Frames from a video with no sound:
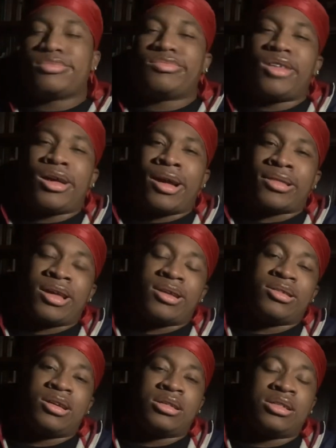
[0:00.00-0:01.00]
They got that
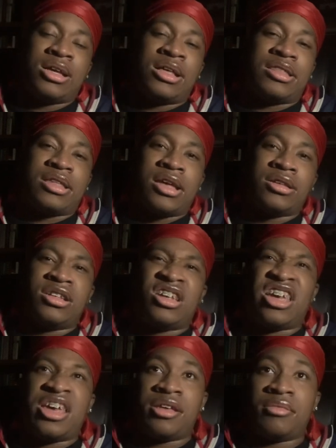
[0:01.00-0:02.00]
touchdown at the end of the
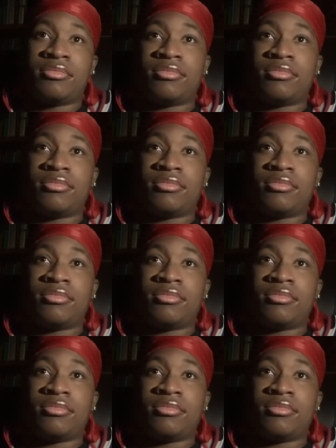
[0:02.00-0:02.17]
game.